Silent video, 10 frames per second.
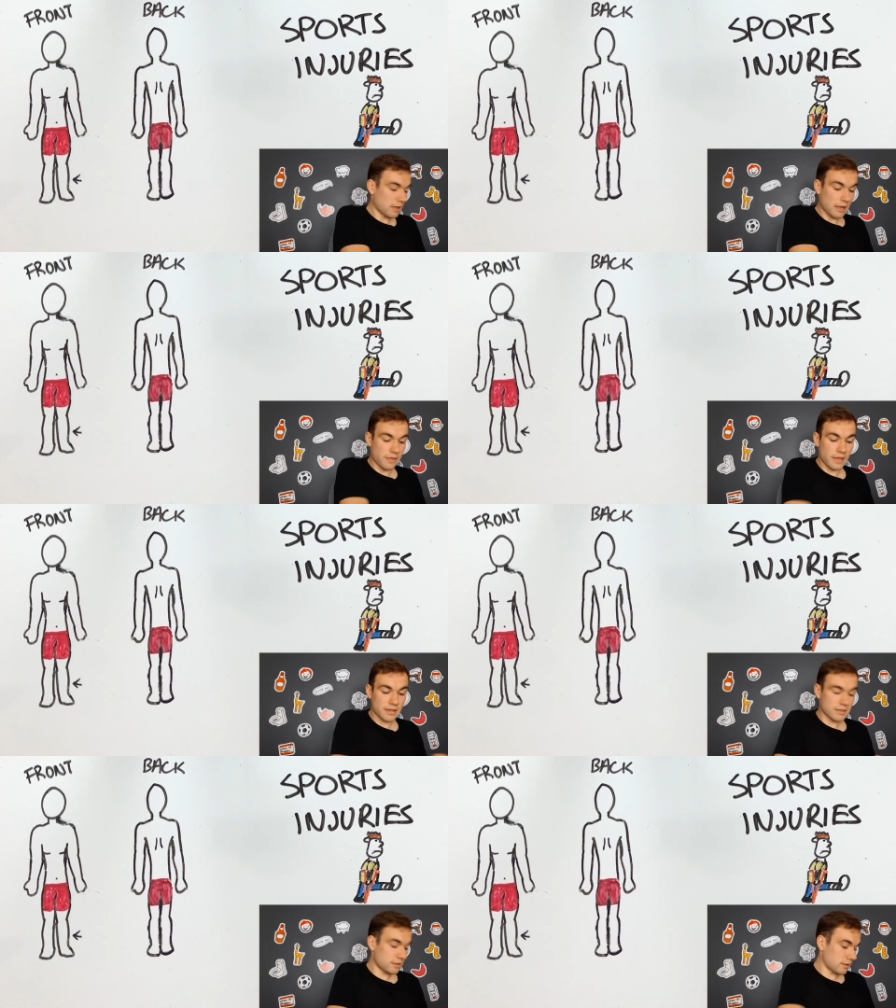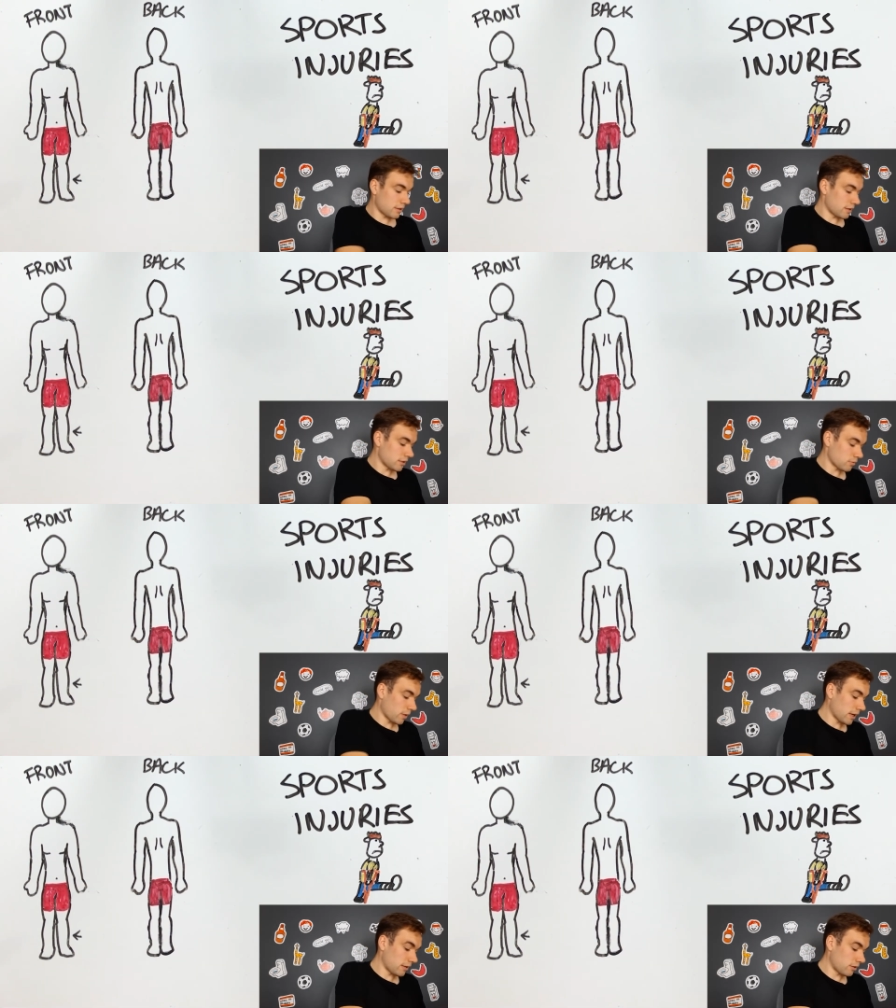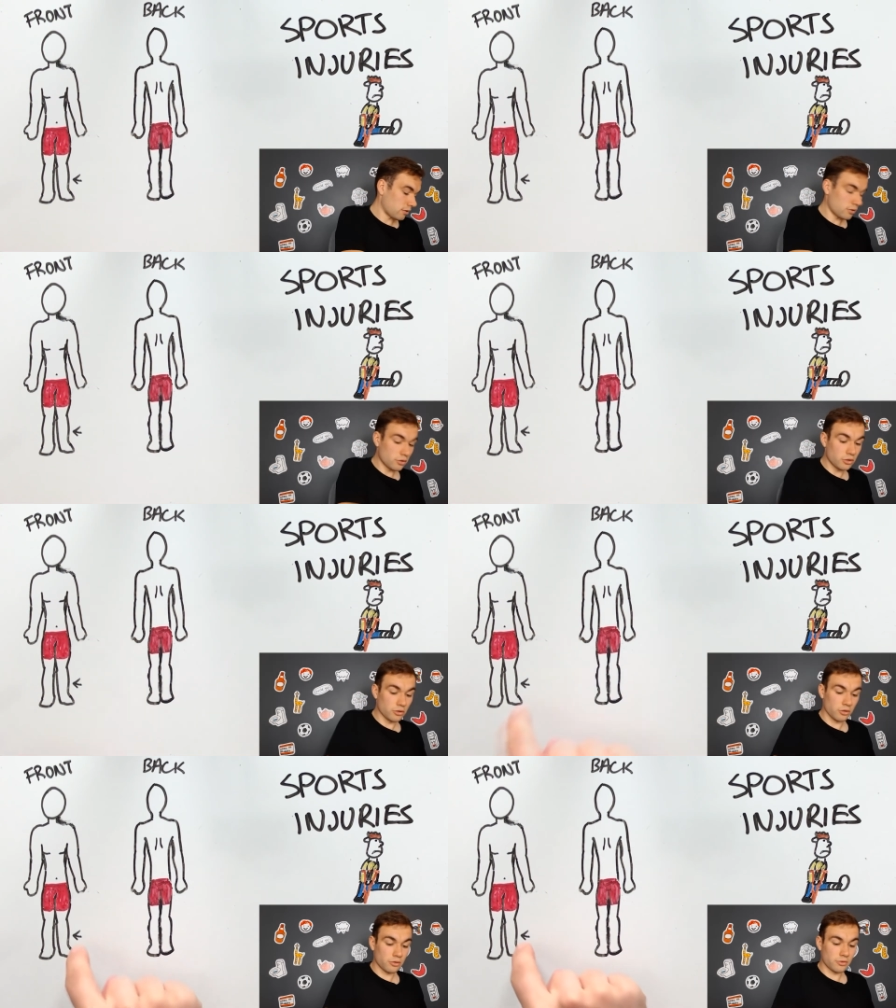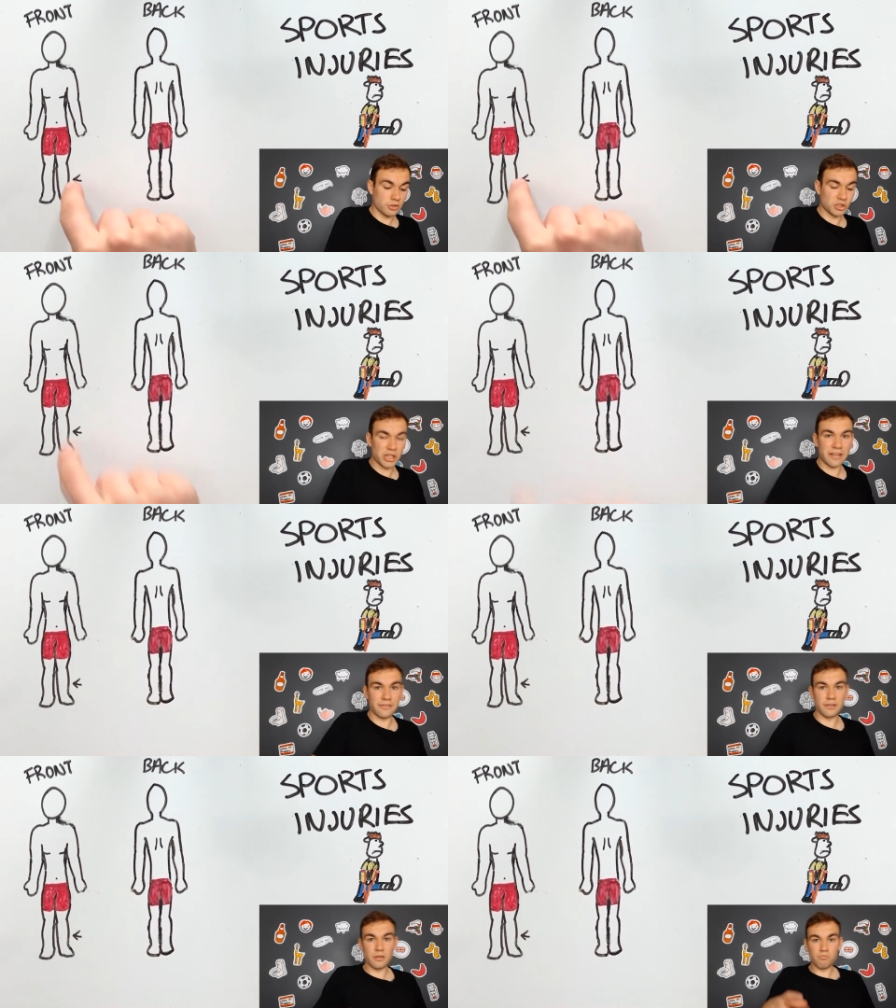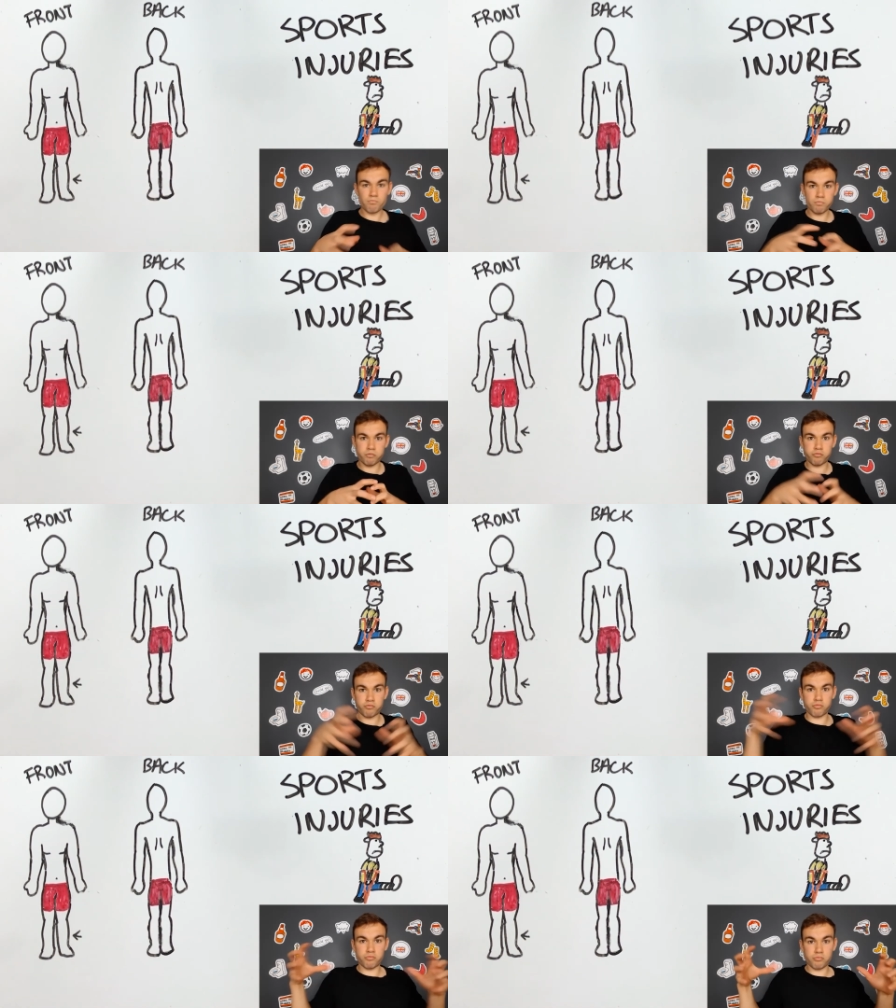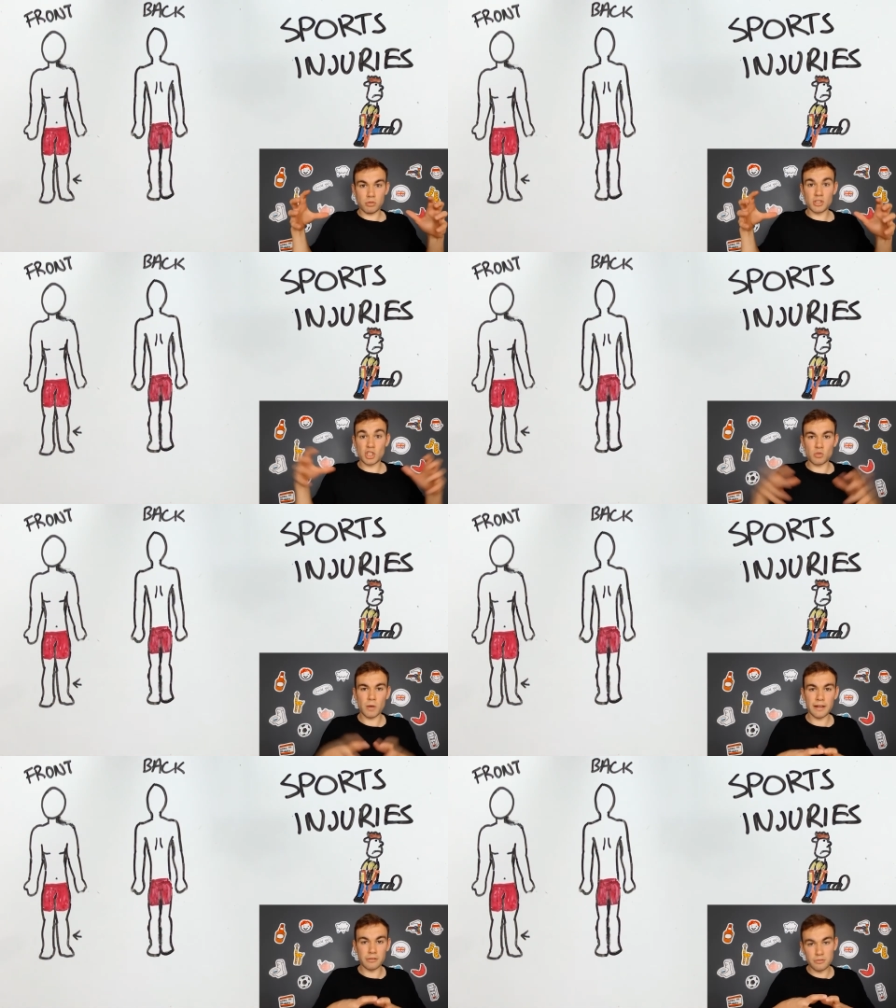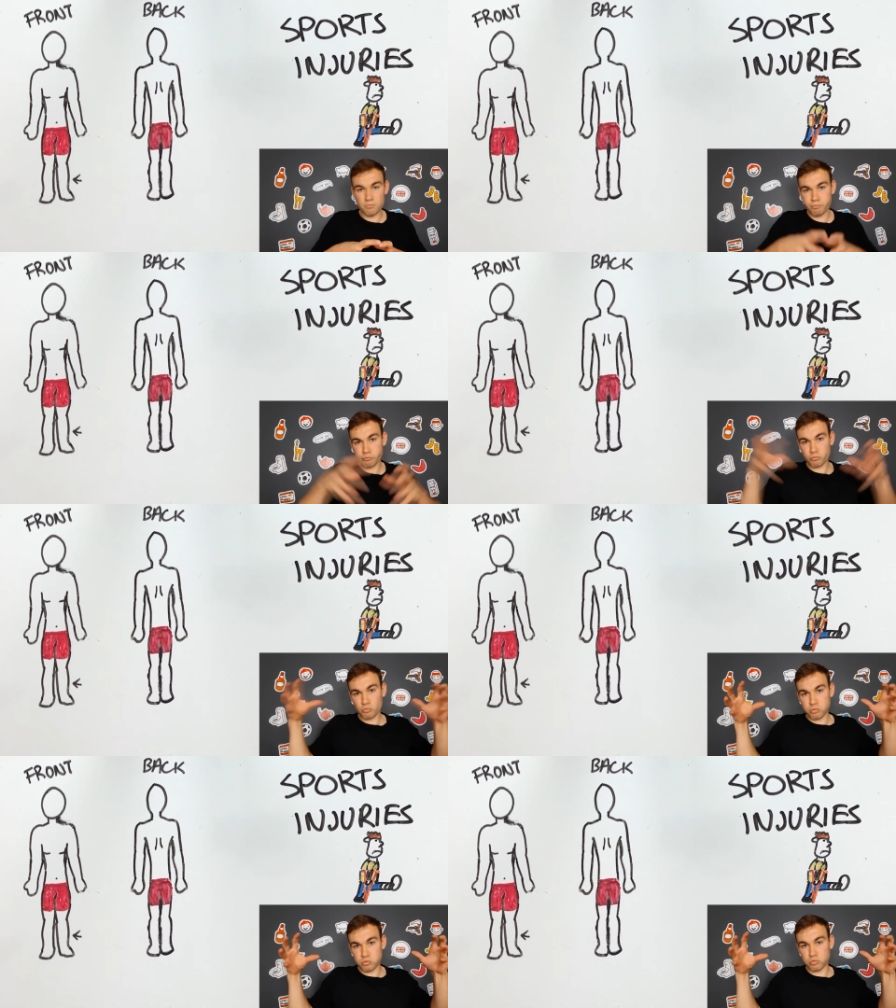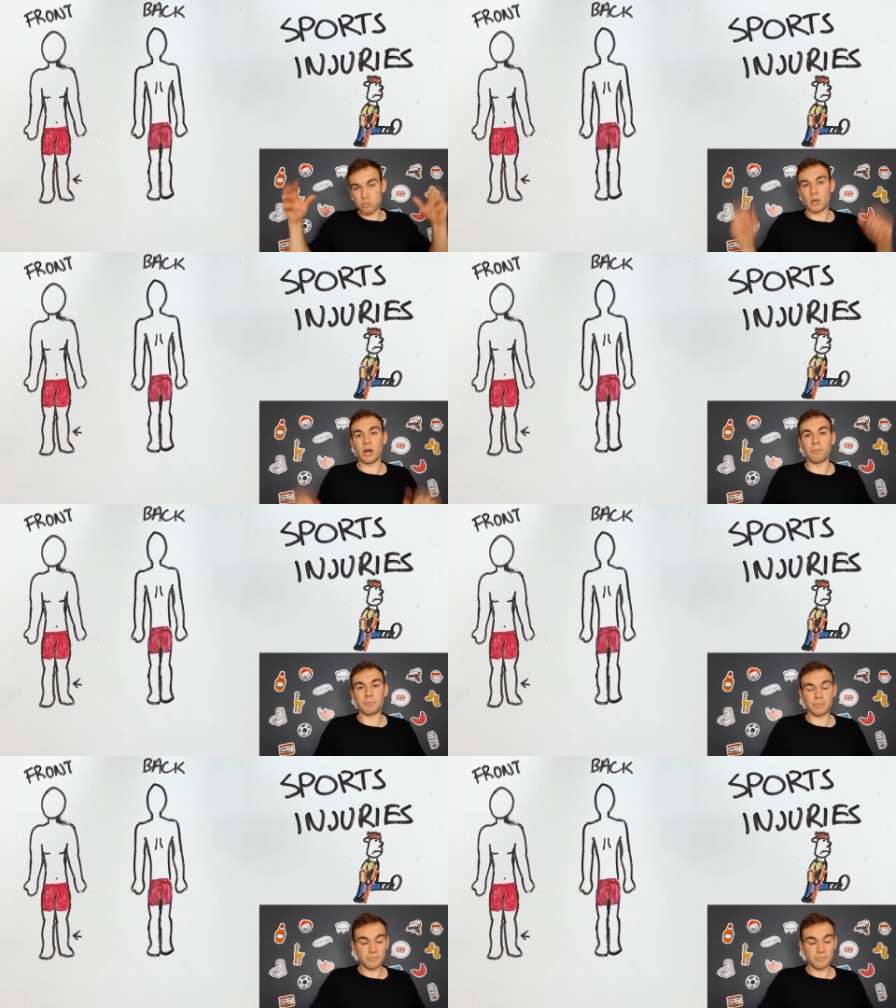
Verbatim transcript: And this is when your shin swells up